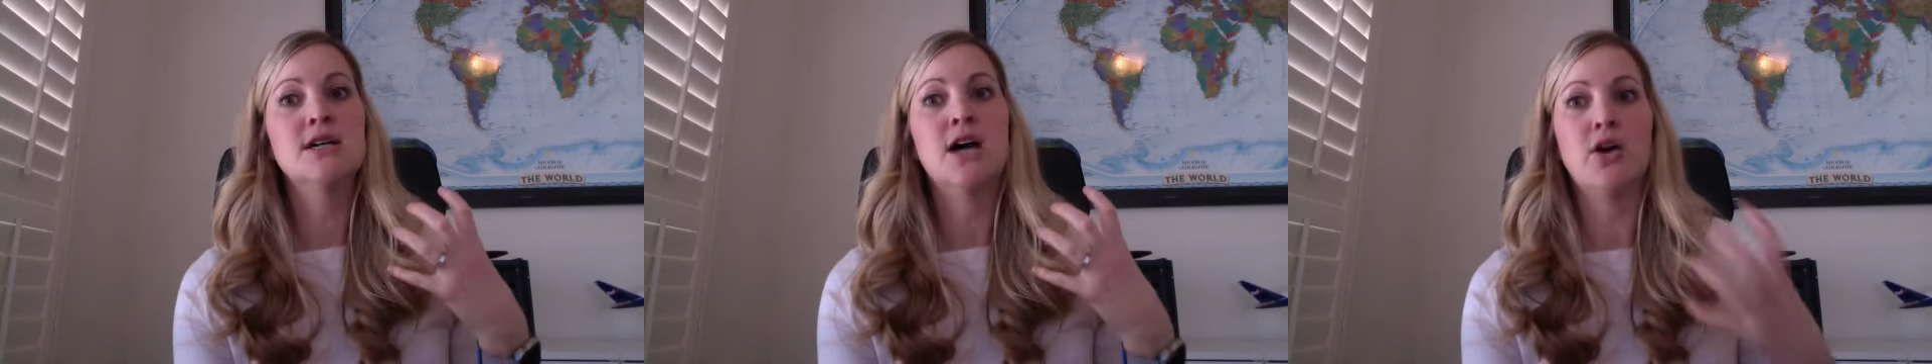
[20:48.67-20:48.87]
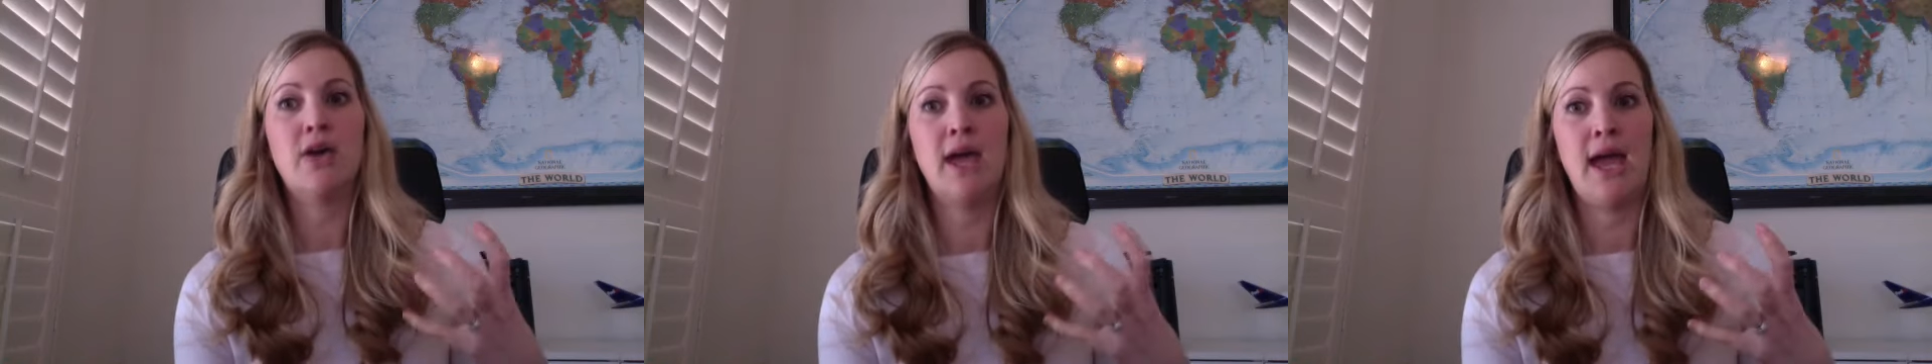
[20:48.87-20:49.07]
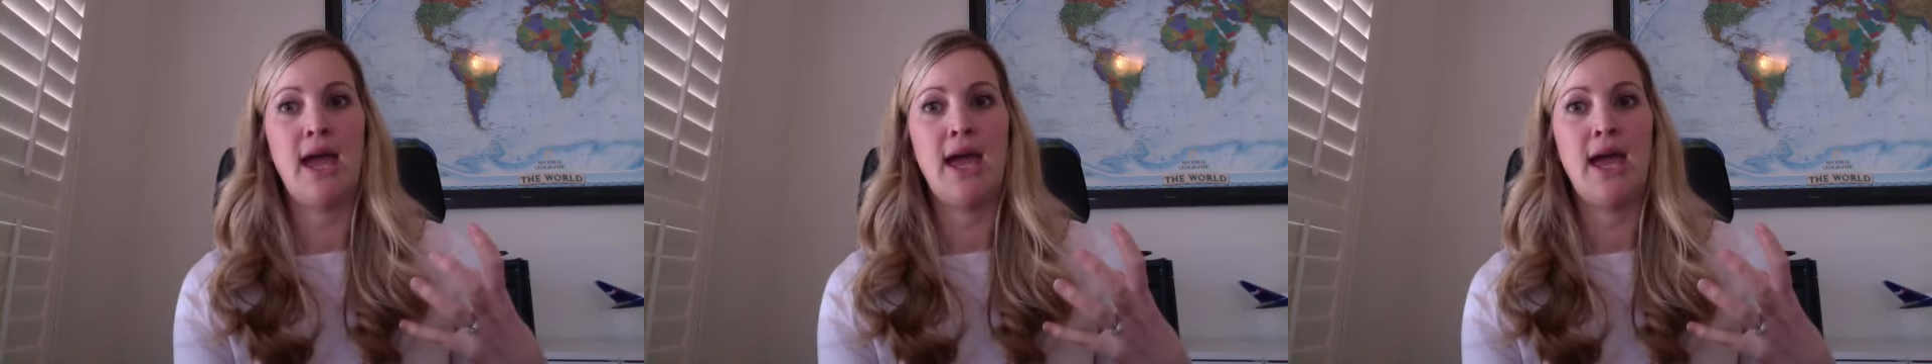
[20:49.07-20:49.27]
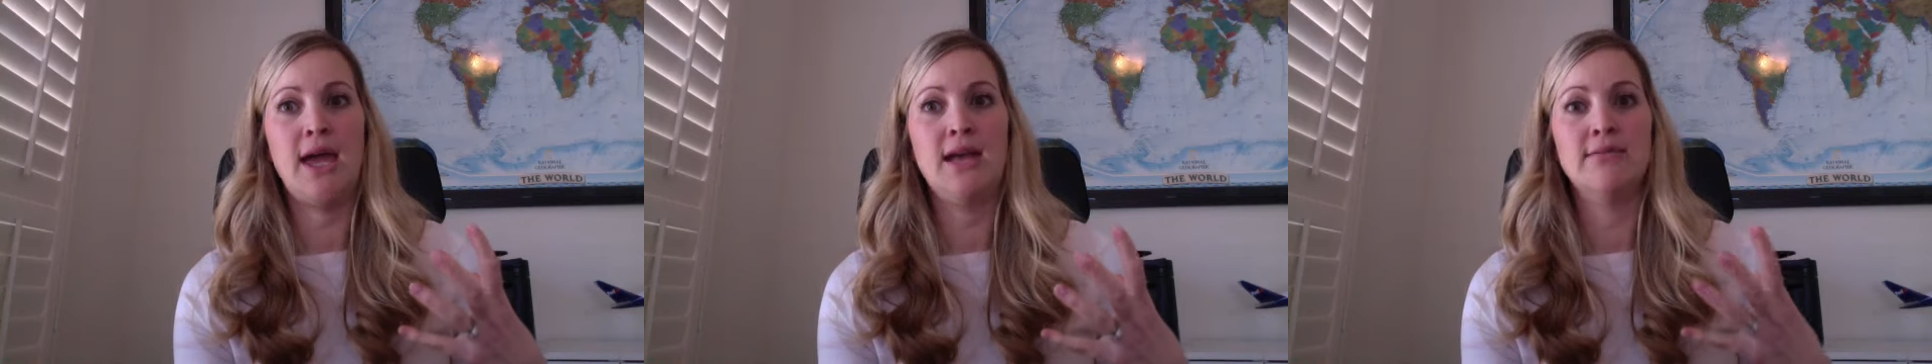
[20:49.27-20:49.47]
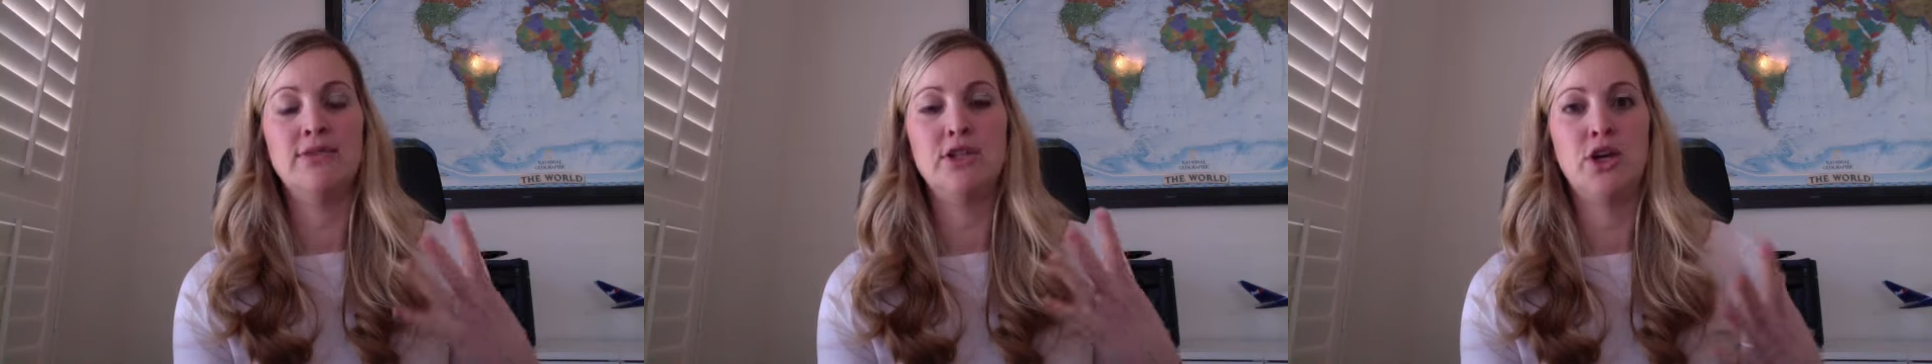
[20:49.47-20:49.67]
okay,
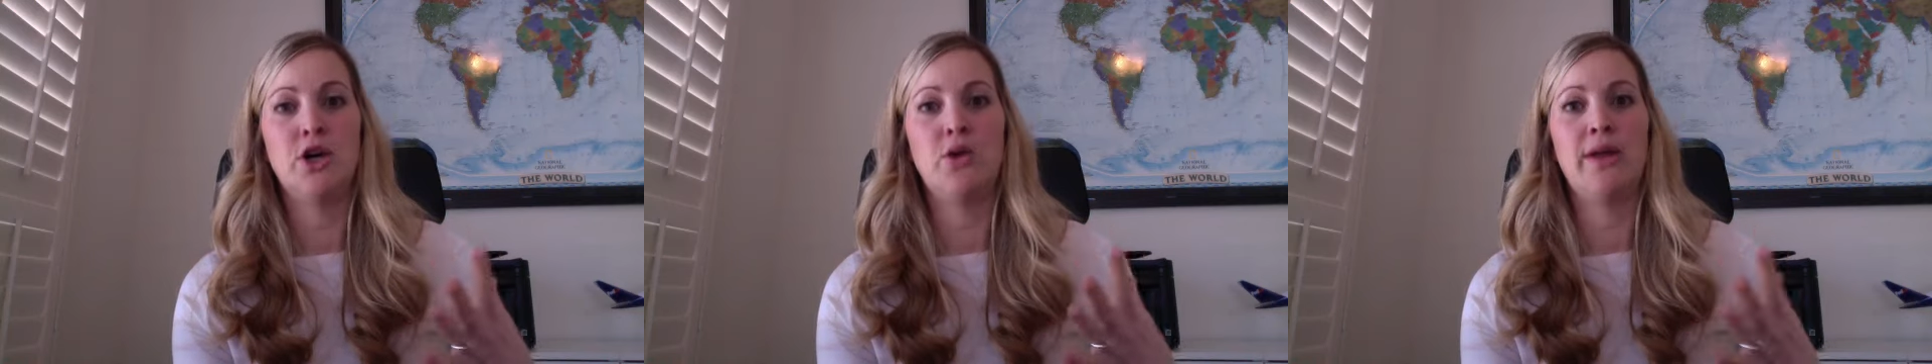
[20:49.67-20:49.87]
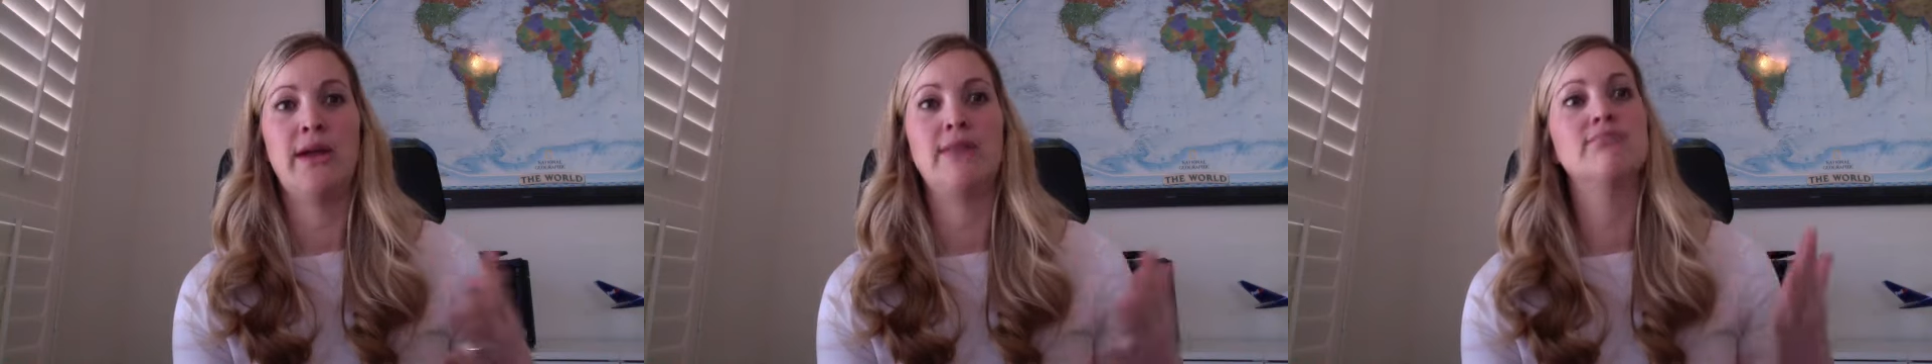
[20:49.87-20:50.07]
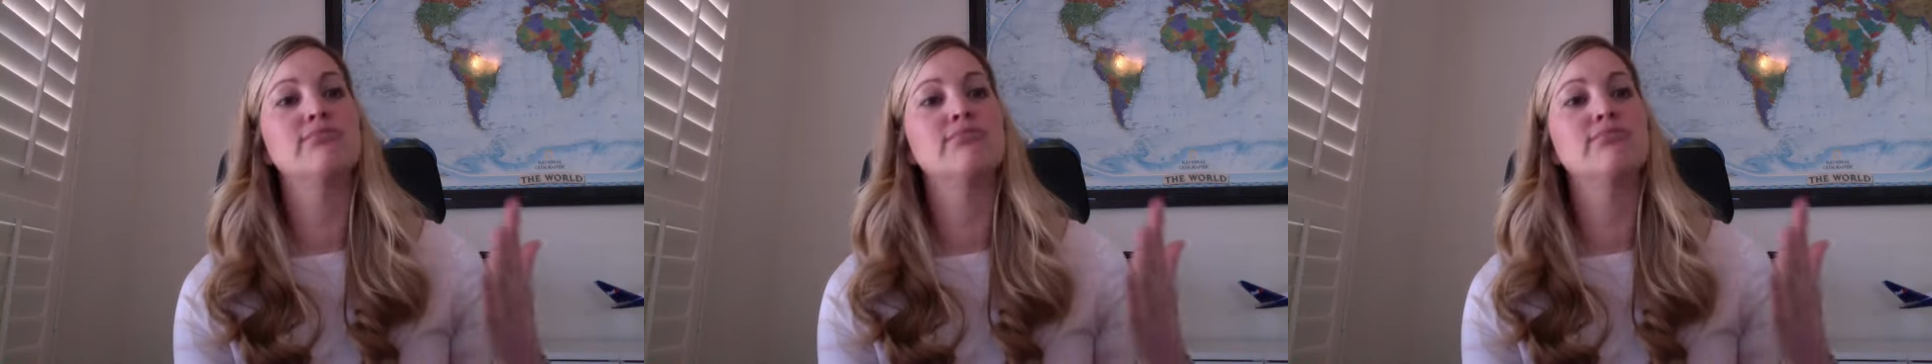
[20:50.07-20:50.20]
like